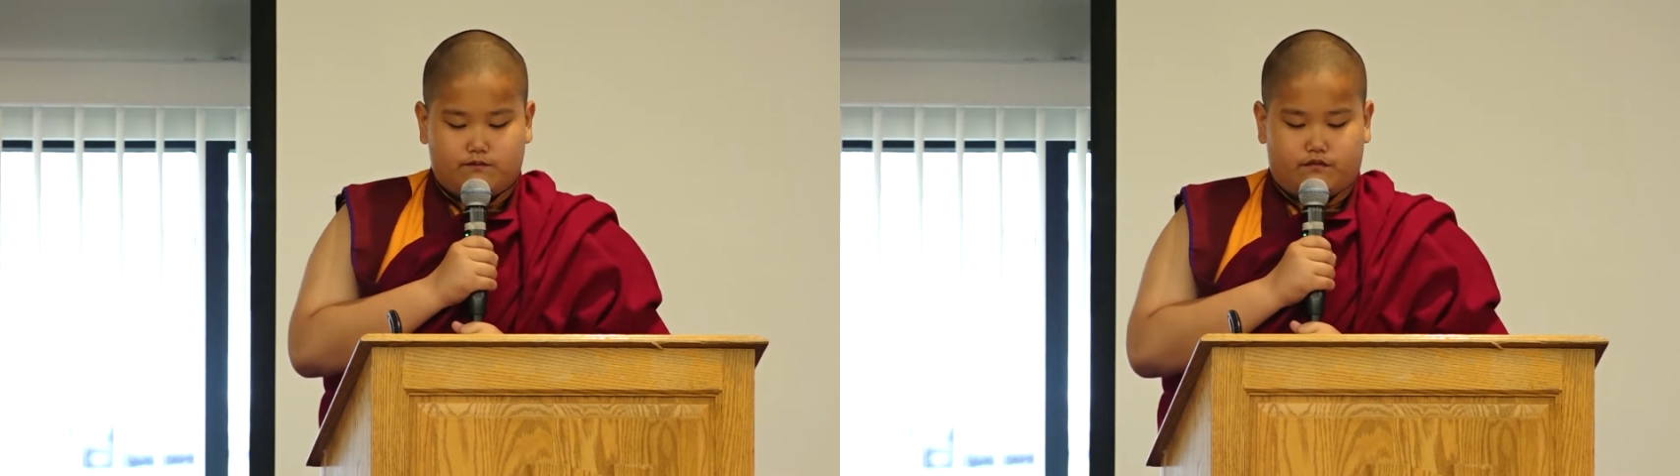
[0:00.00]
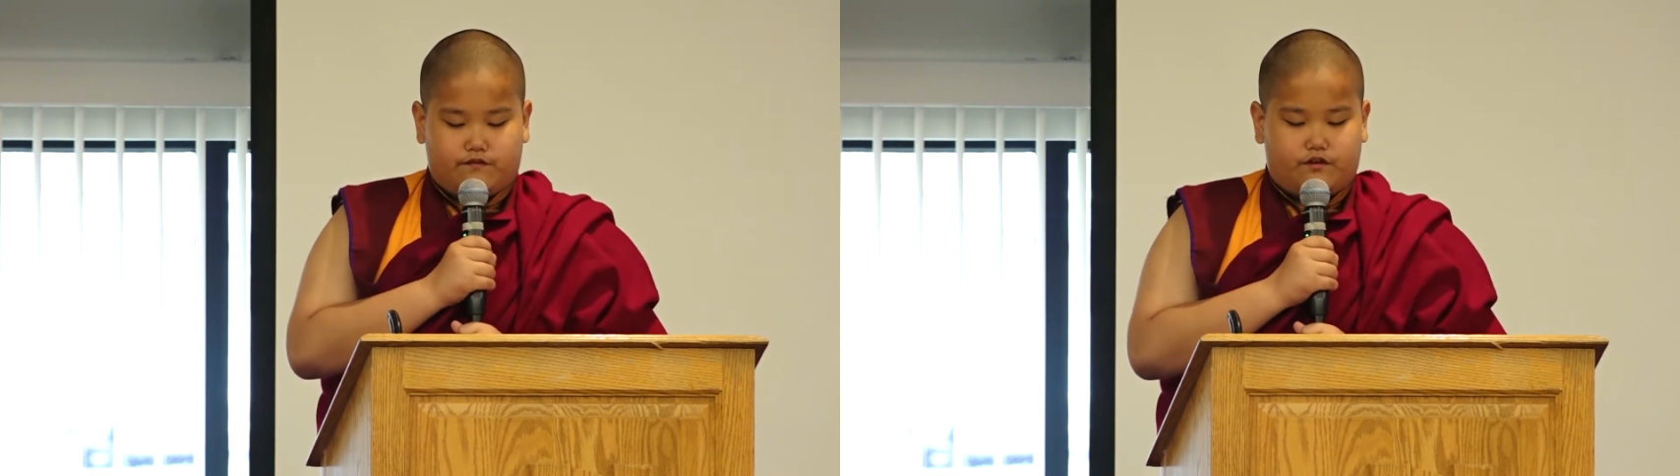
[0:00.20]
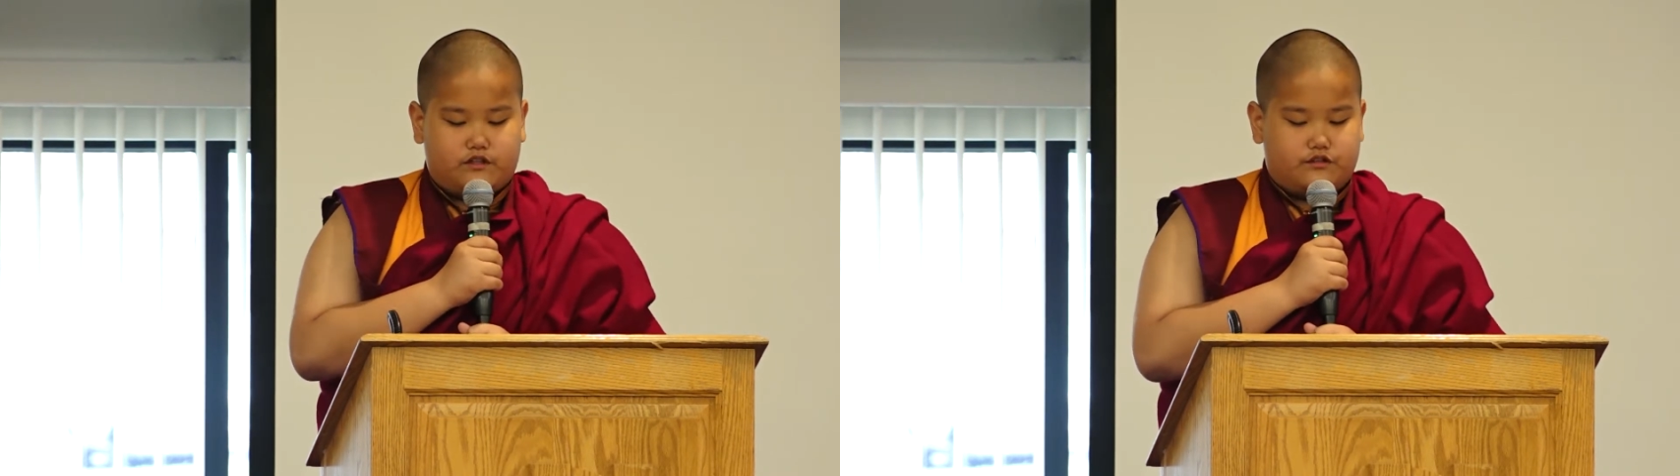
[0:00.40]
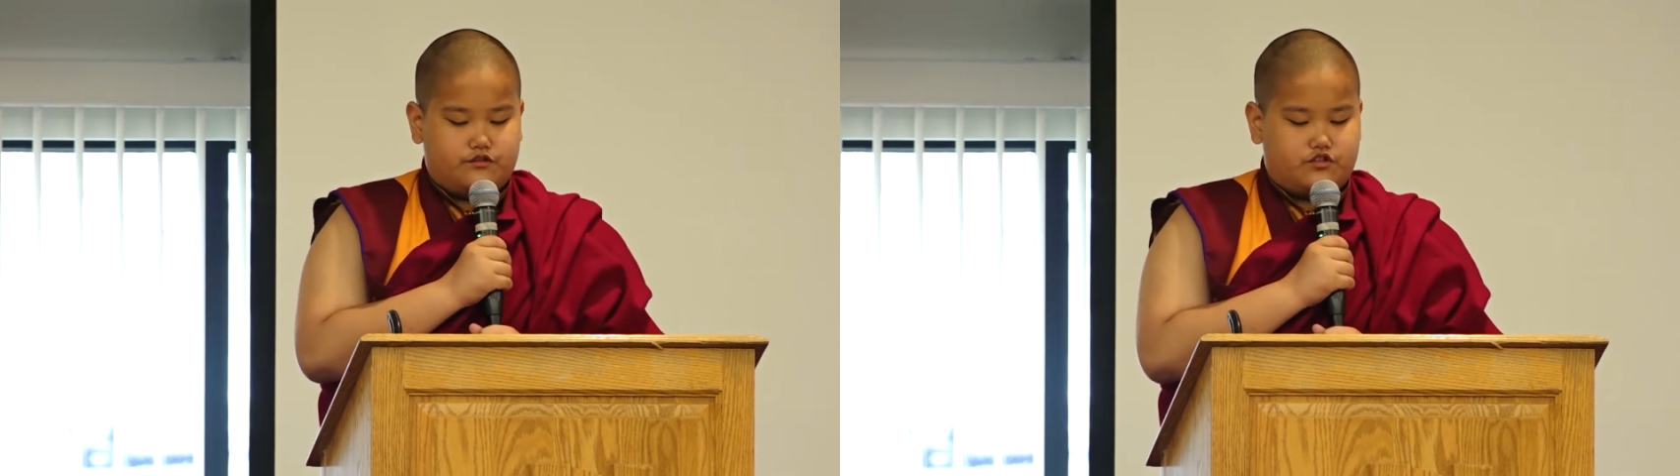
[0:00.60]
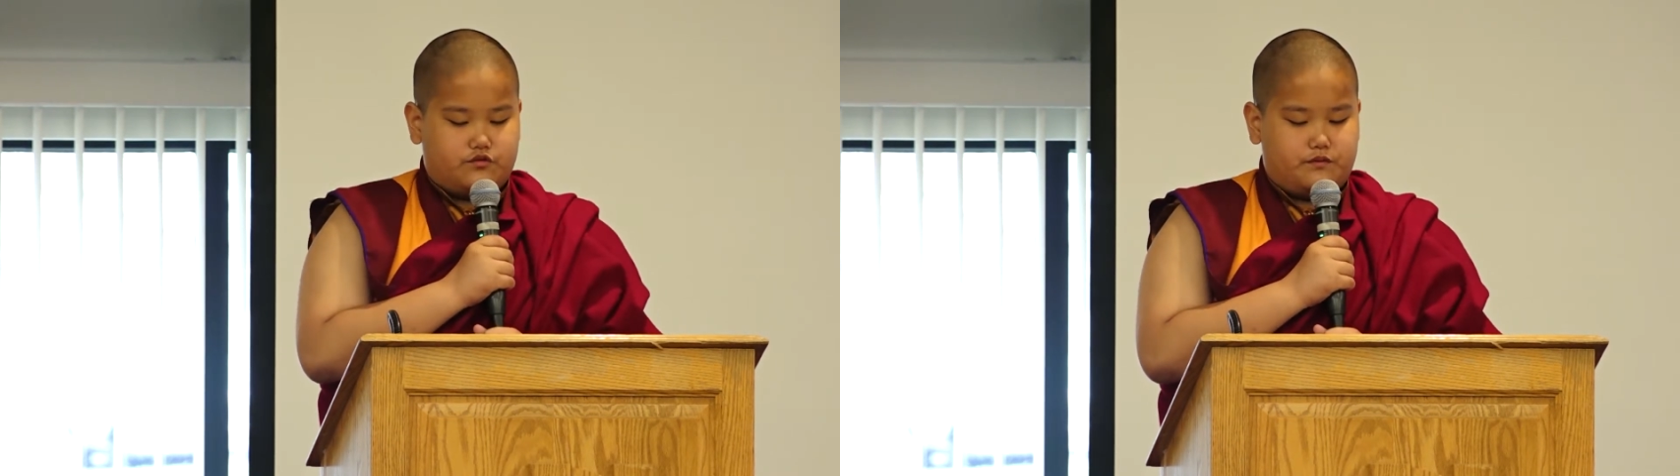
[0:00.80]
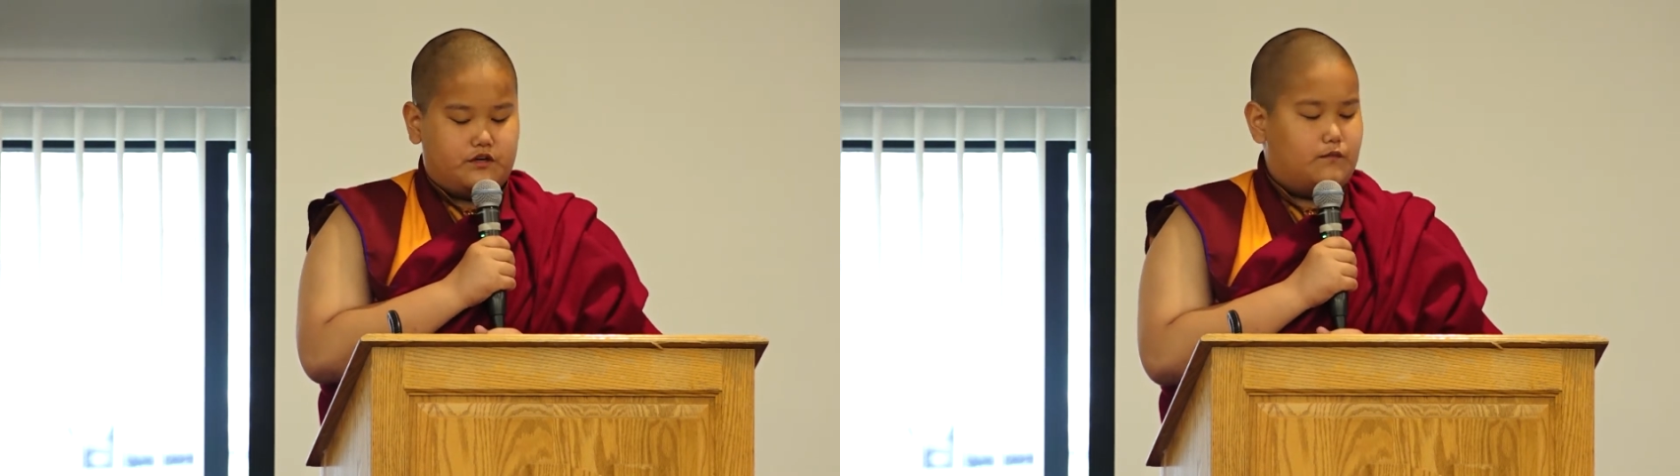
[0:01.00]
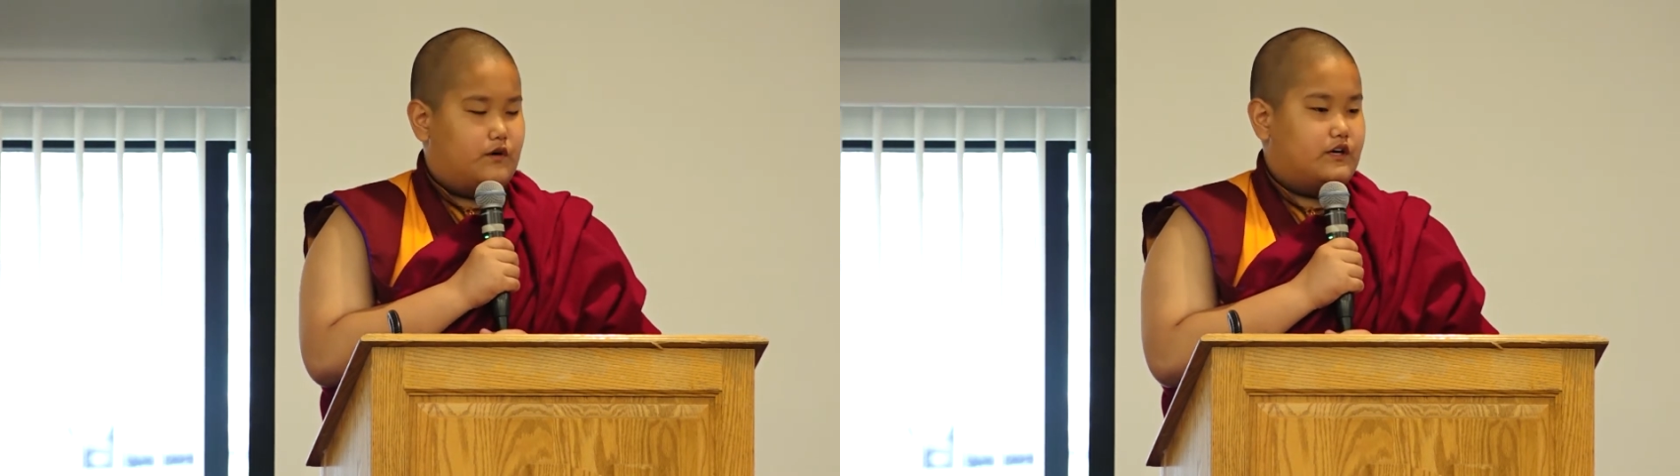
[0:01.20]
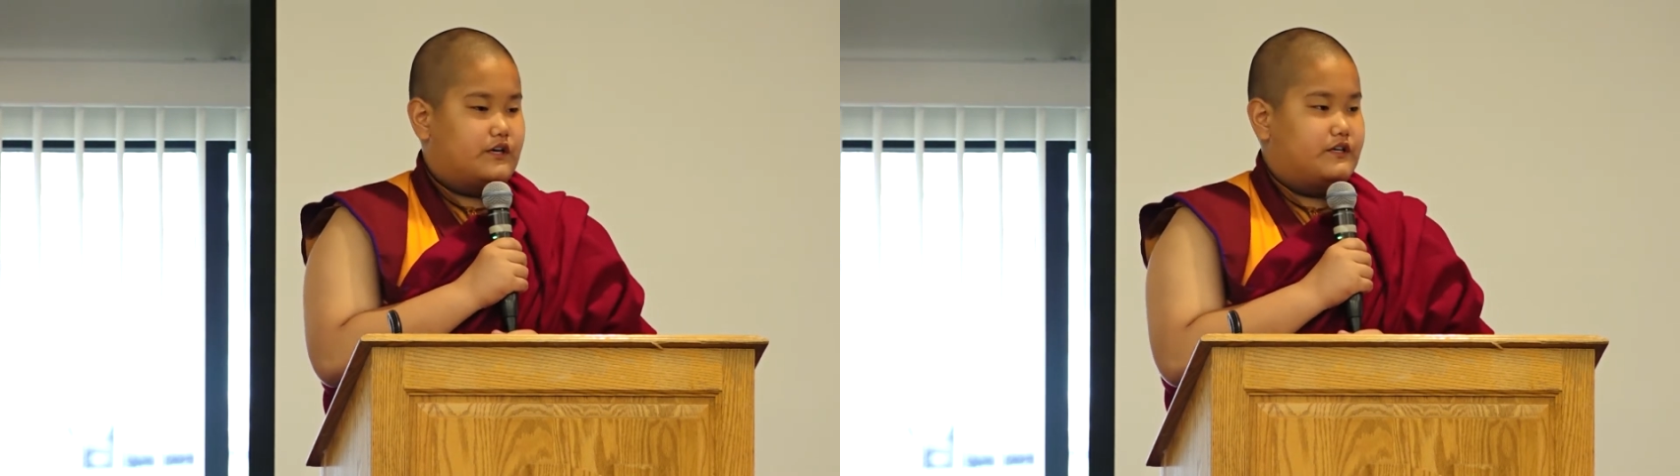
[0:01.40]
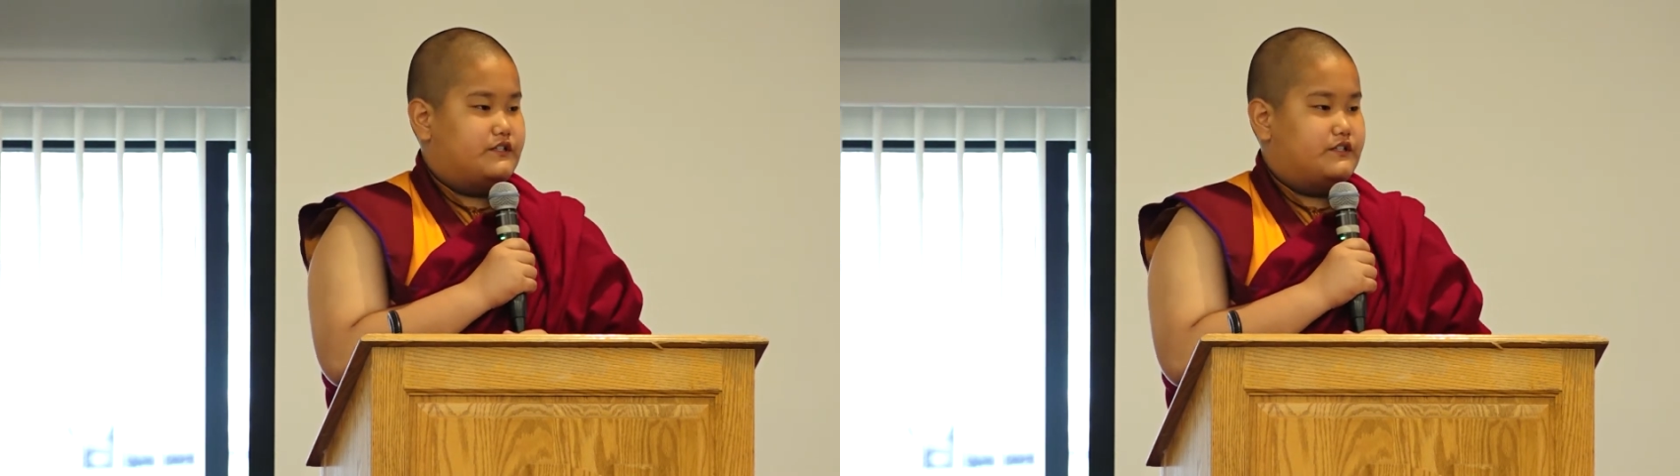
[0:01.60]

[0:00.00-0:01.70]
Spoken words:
My father used to be a monk